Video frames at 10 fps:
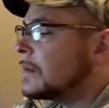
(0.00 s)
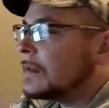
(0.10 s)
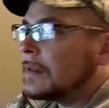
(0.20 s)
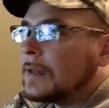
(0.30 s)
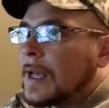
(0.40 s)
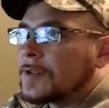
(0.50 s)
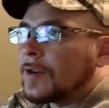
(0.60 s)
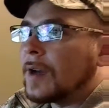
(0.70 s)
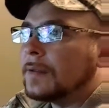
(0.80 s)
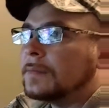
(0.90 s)

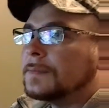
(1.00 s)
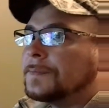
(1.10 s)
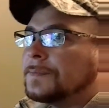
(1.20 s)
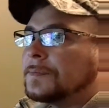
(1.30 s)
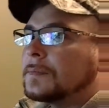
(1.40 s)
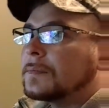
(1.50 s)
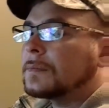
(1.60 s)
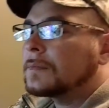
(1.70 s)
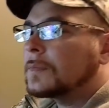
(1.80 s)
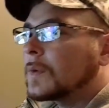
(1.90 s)
NESRA.
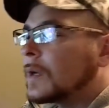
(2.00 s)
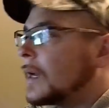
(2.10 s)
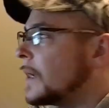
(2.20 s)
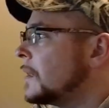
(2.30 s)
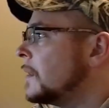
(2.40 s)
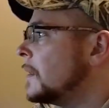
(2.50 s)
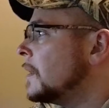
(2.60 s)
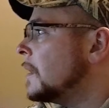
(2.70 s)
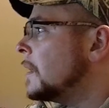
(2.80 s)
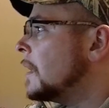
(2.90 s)
Okay,
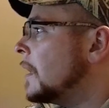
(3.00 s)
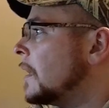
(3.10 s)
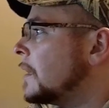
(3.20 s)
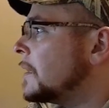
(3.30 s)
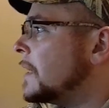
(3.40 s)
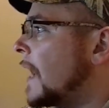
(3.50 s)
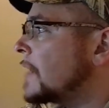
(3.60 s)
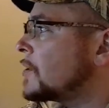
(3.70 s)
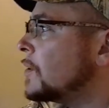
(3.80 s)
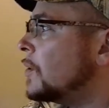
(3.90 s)
the
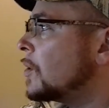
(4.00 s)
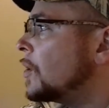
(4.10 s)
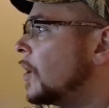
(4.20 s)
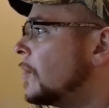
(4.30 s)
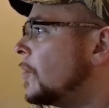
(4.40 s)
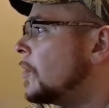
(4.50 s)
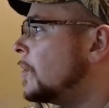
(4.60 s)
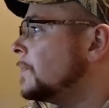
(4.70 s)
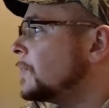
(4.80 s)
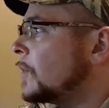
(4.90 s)
National Global,
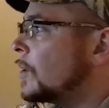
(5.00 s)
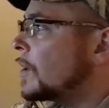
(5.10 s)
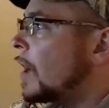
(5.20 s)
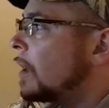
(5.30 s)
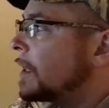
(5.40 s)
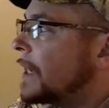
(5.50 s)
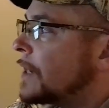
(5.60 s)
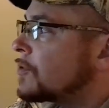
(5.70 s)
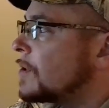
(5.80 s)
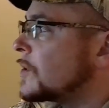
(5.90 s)
you could call it
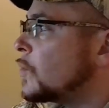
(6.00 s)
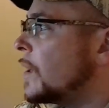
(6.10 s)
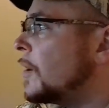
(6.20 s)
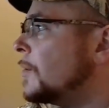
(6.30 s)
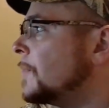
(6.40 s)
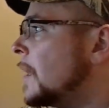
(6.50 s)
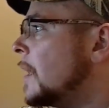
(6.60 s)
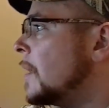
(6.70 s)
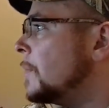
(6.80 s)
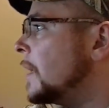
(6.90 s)
GESRA as well,
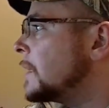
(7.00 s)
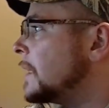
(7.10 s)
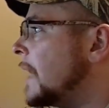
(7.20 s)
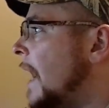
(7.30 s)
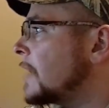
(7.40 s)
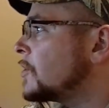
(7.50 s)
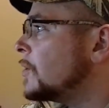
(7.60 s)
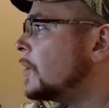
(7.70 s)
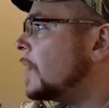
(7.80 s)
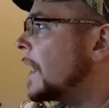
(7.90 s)
but the
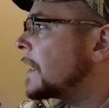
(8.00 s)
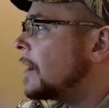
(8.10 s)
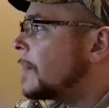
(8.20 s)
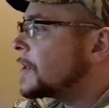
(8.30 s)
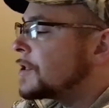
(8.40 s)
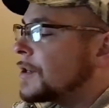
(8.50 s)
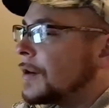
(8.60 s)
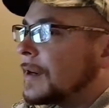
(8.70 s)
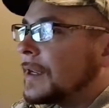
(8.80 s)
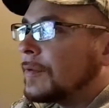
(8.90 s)
National Economic
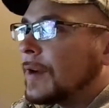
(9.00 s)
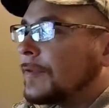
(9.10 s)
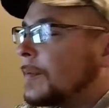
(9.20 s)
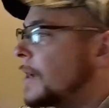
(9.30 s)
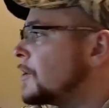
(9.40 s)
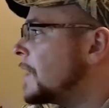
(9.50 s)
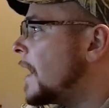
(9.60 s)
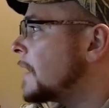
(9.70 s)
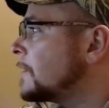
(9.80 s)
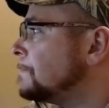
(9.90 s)
Security and Reformation Act.